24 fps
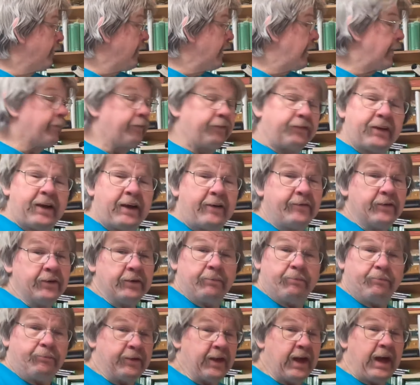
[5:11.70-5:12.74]
the F7,
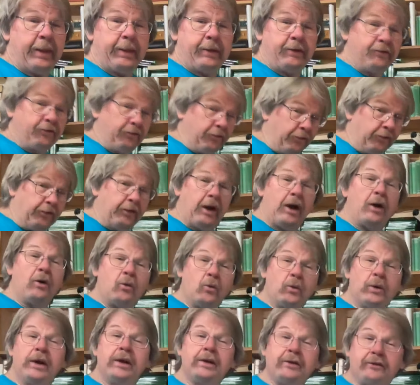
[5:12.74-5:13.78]
that is the
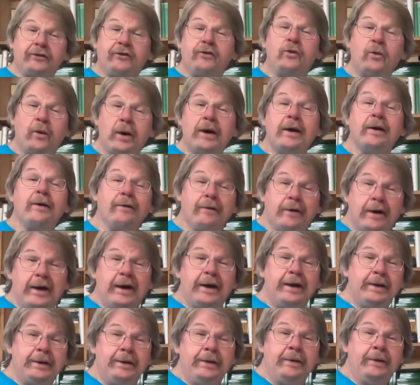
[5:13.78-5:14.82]
weak square,
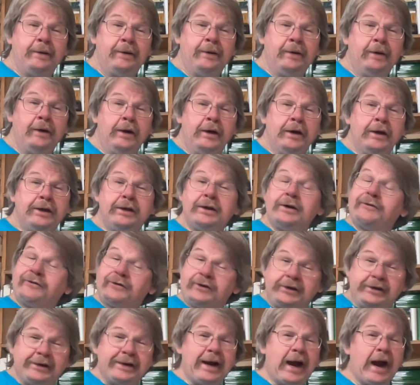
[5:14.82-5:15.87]
right? You've
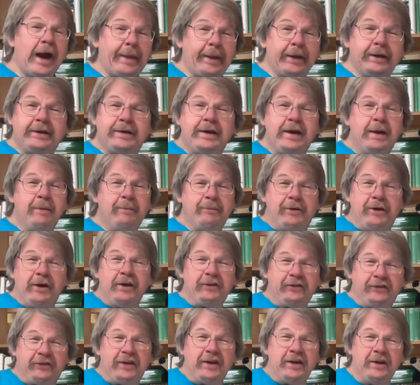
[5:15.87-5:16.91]
got to keep
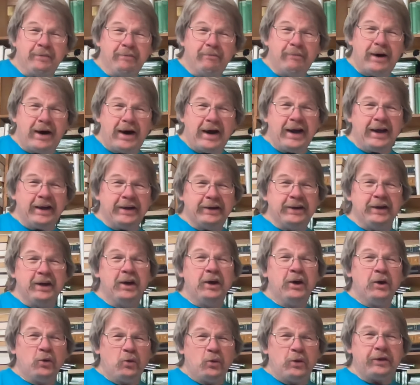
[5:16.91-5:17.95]
this in mind
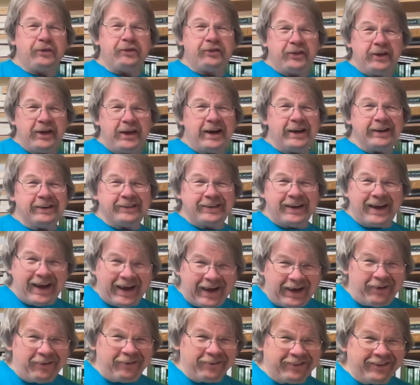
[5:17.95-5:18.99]
with the
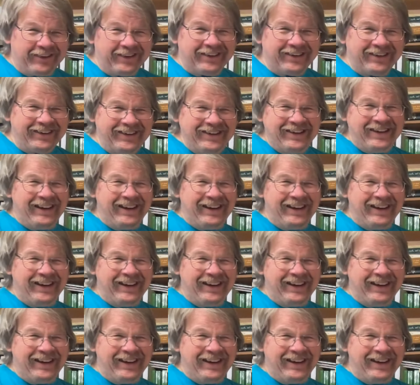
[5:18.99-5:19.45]
Italian,